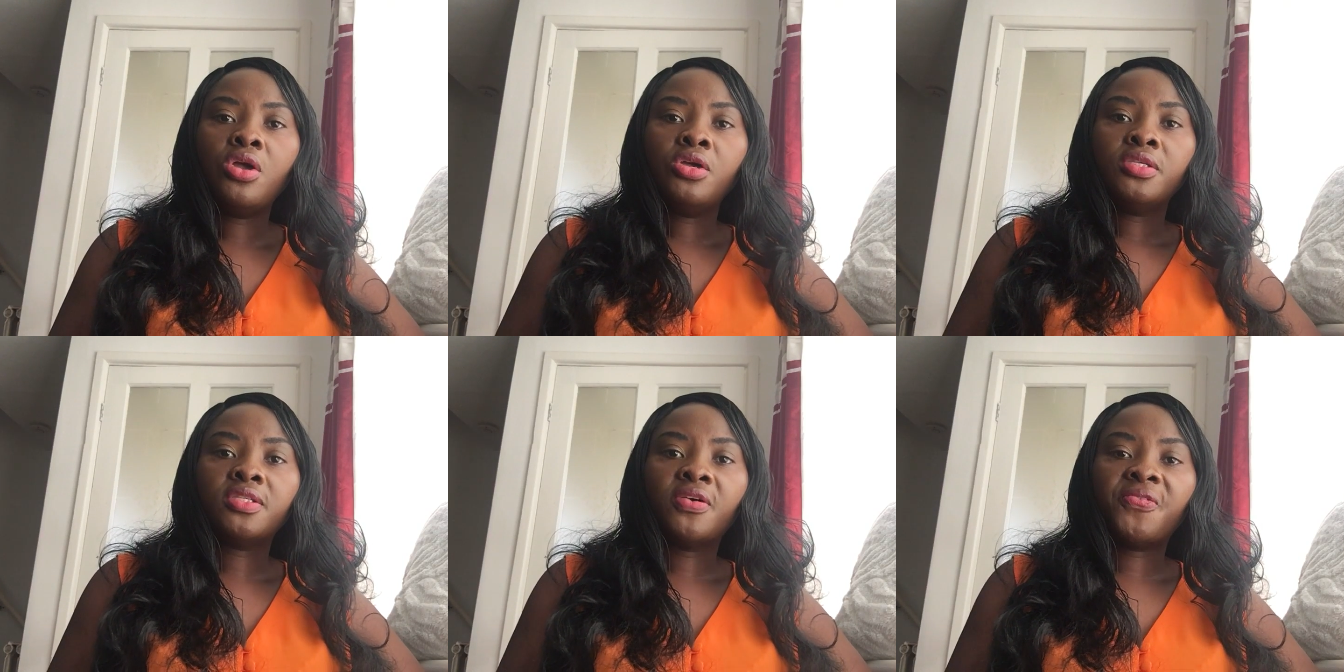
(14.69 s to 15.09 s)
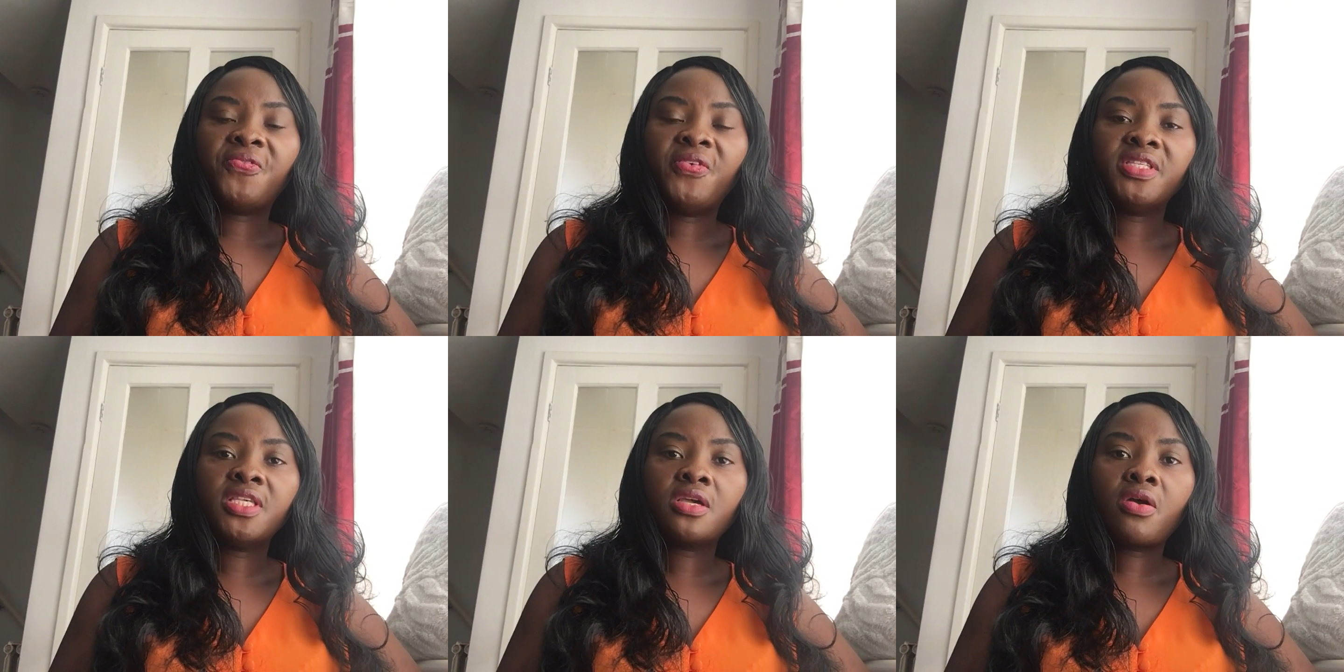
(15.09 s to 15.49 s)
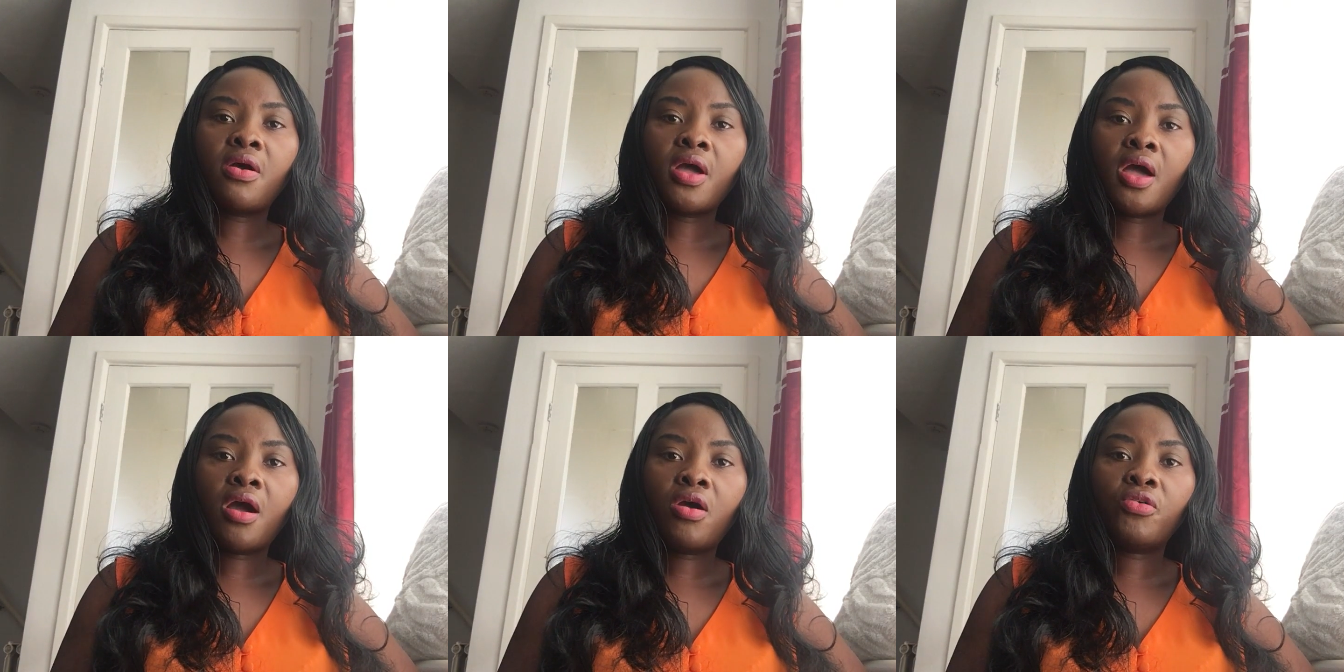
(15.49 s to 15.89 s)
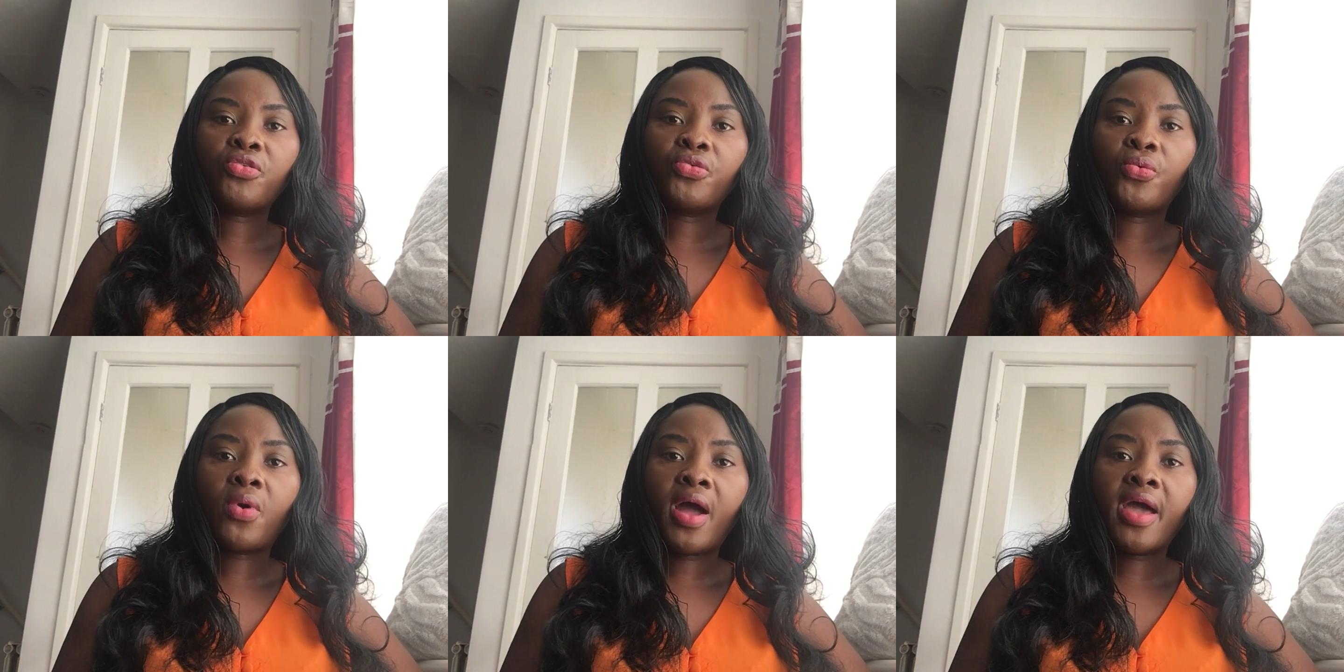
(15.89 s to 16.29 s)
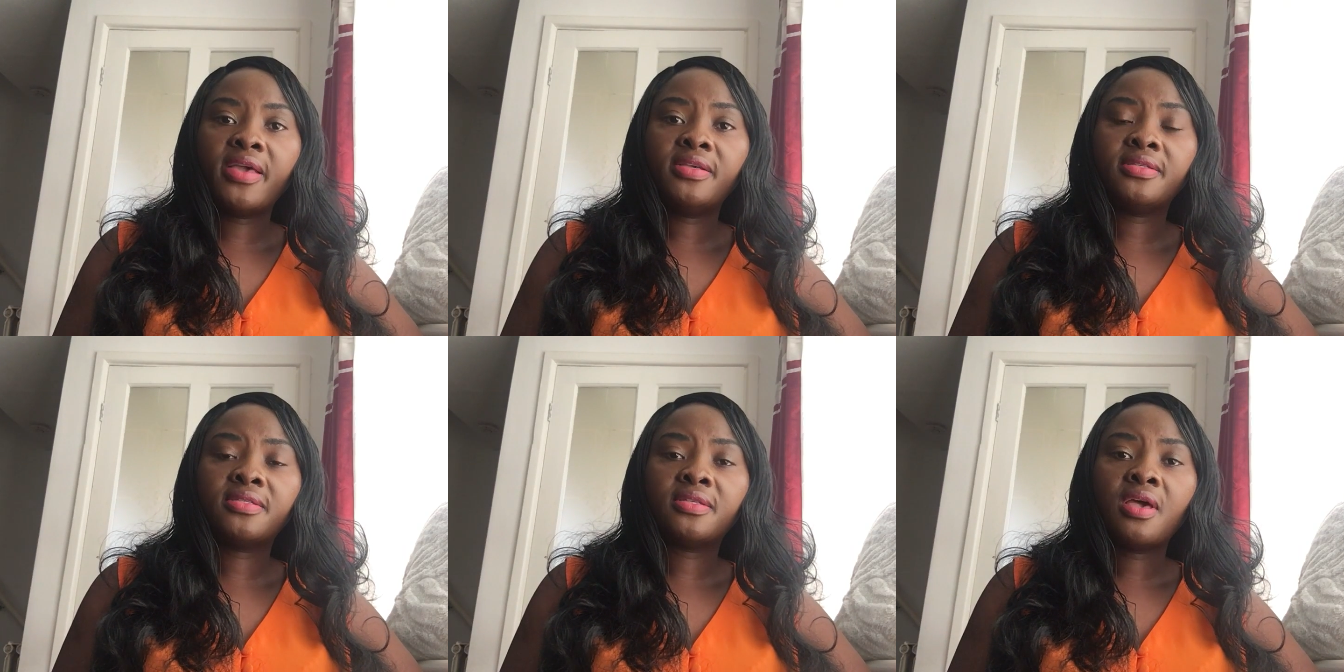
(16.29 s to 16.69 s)
So physical
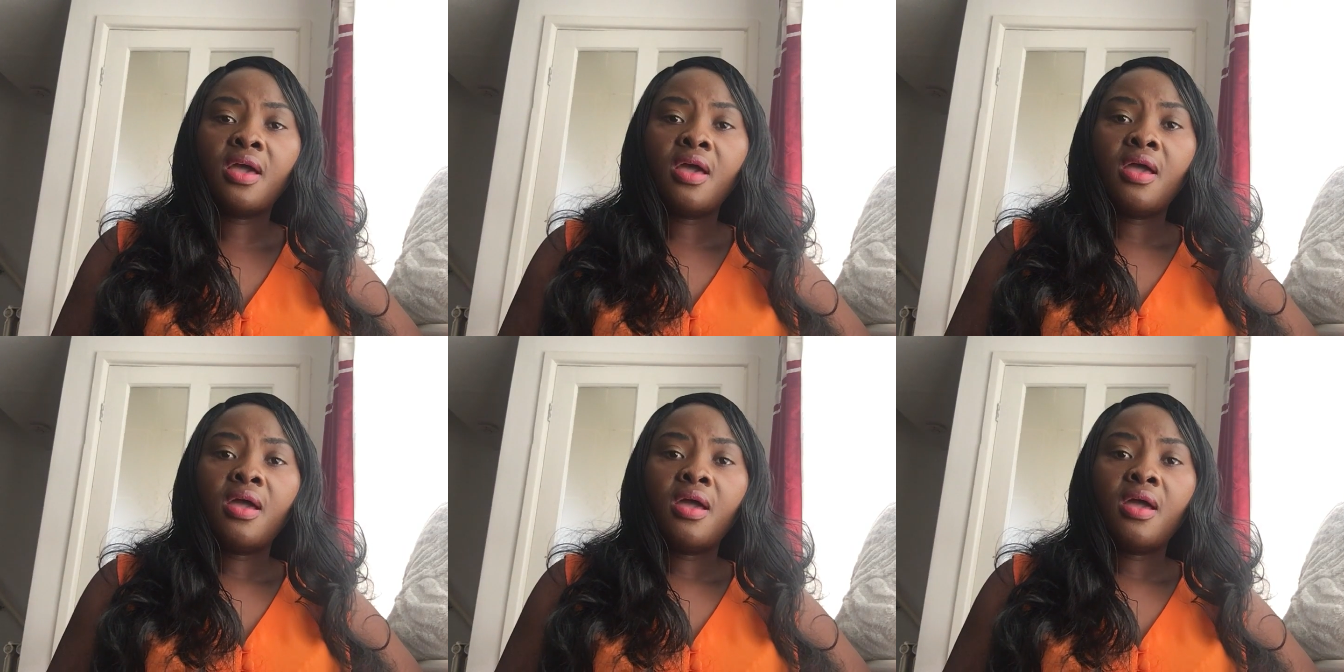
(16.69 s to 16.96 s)
health-wise,